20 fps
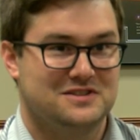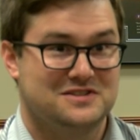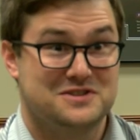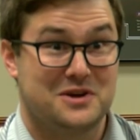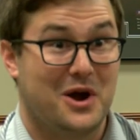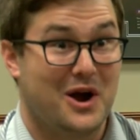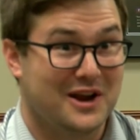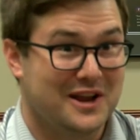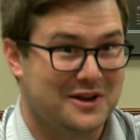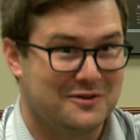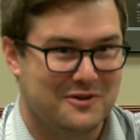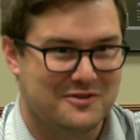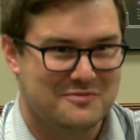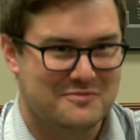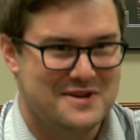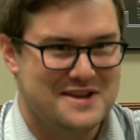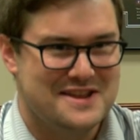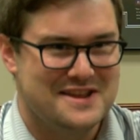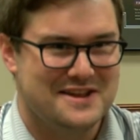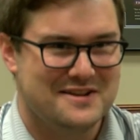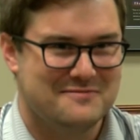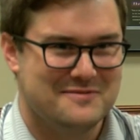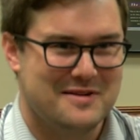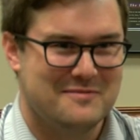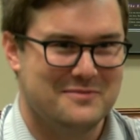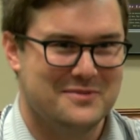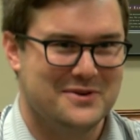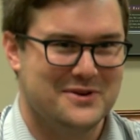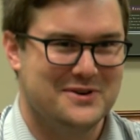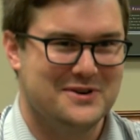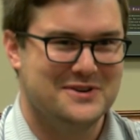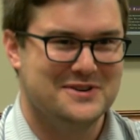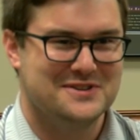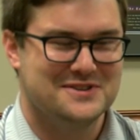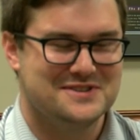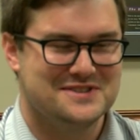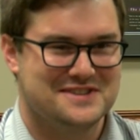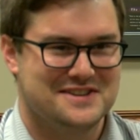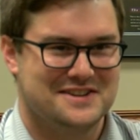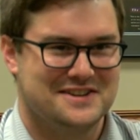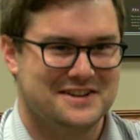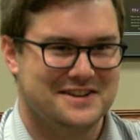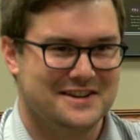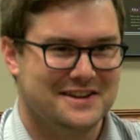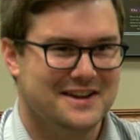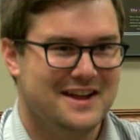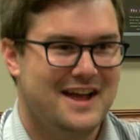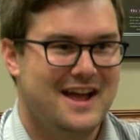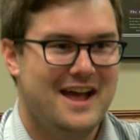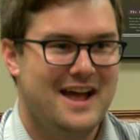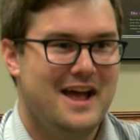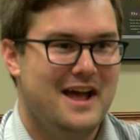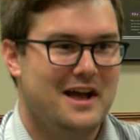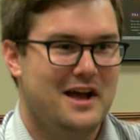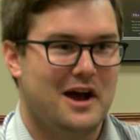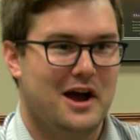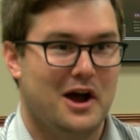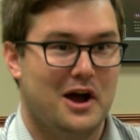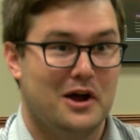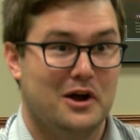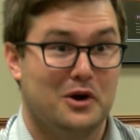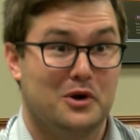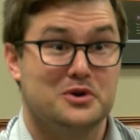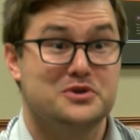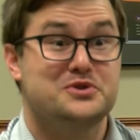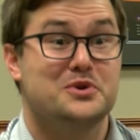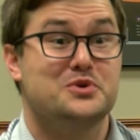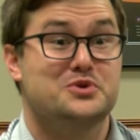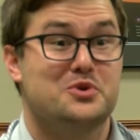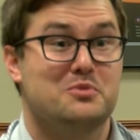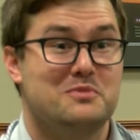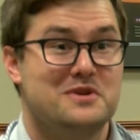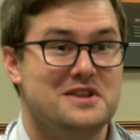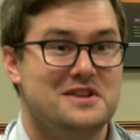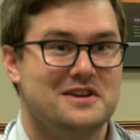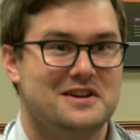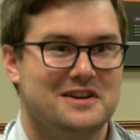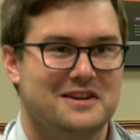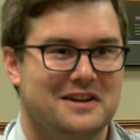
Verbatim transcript: talking with media members to uh, her social media.